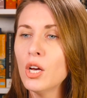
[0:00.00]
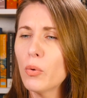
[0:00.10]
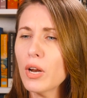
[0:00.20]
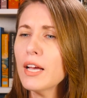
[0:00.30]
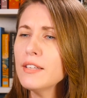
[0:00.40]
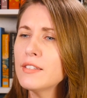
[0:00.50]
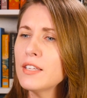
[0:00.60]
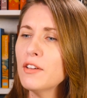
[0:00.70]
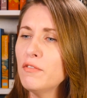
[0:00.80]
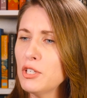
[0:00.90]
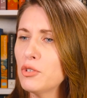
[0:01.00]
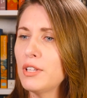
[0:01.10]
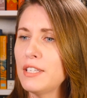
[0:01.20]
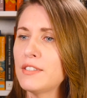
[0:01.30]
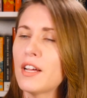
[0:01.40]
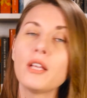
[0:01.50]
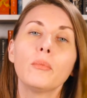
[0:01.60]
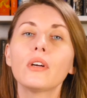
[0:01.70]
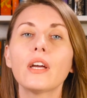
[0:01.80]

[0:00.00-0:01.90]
When I see a visually stunning book,